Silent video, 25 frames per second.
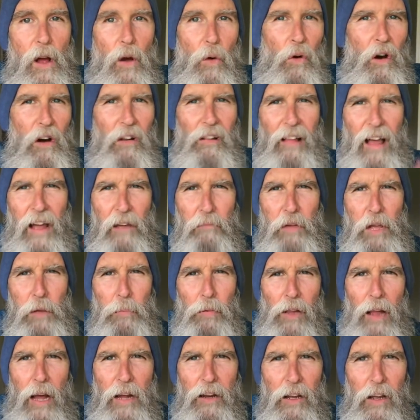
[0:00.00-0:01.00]
what like
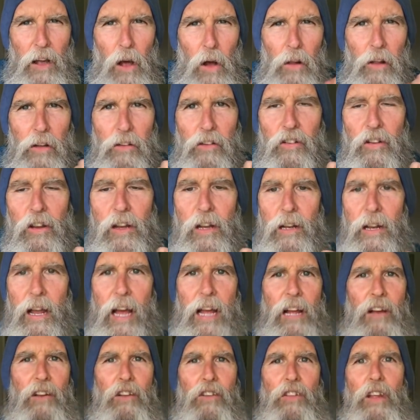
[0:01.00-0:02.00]
people like to call a cheat
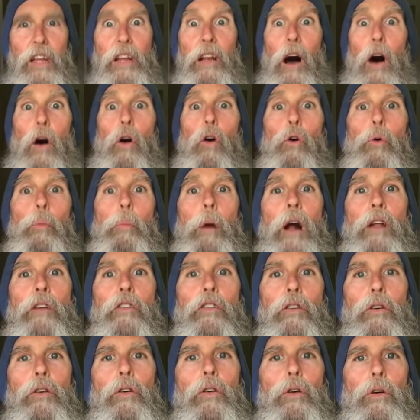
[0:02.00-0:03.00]
day and just eat a whole
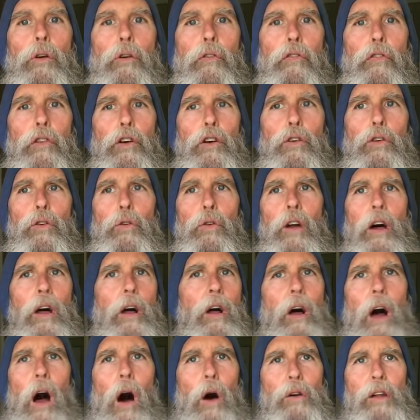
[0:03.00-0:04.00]
bunch of cooked food.
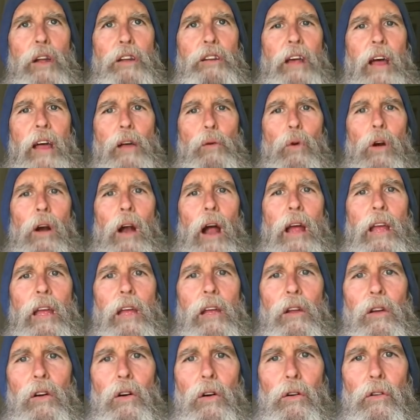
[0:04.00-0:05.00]
On a day where I
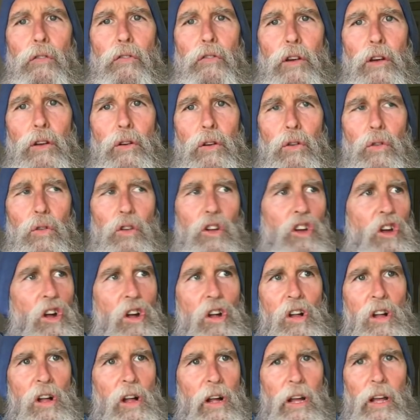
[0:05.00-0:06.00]
eat cooked food
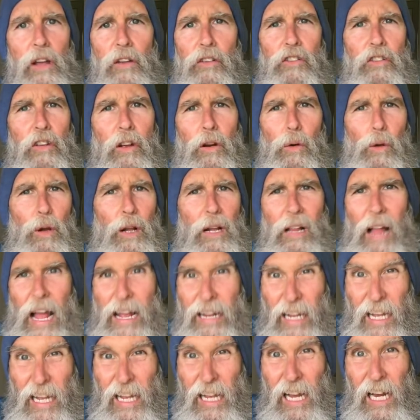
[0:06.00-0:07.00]
is generally
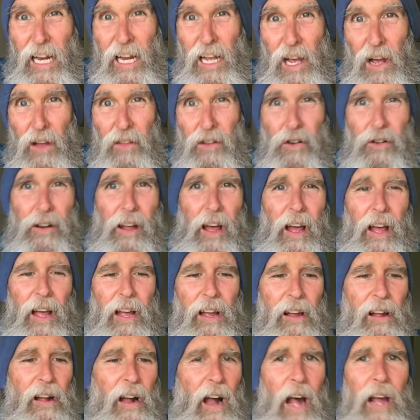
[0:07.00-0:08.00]
like any other
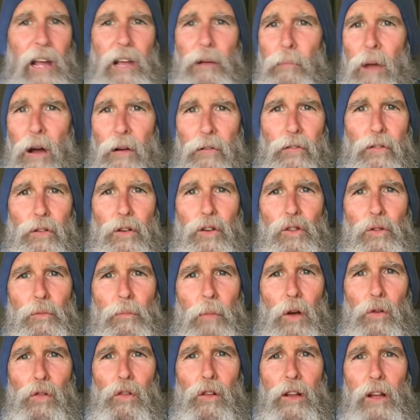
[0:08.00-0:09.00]
day. I eat my fruit
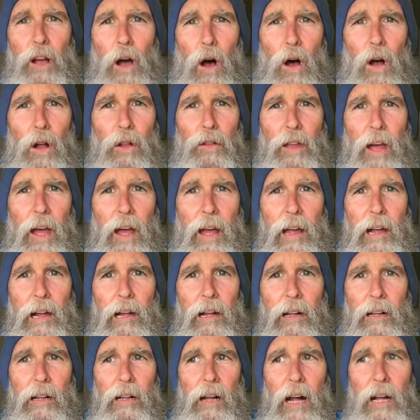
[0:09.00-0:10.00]
mostly all
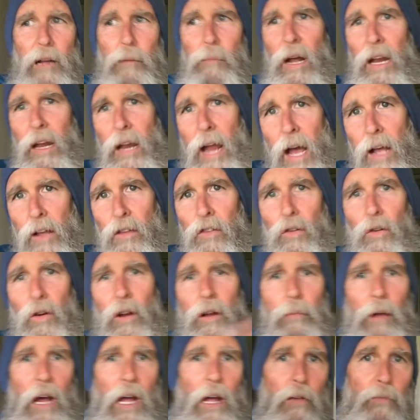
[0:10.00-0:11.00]
day. I eat my ice
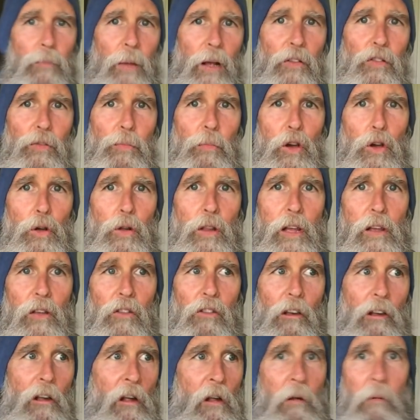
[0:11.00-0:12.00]
cream. I have my
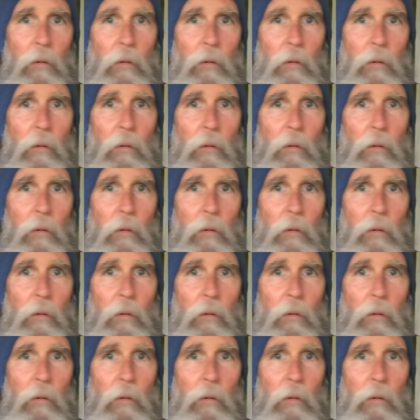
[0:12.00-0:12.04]
smoothies.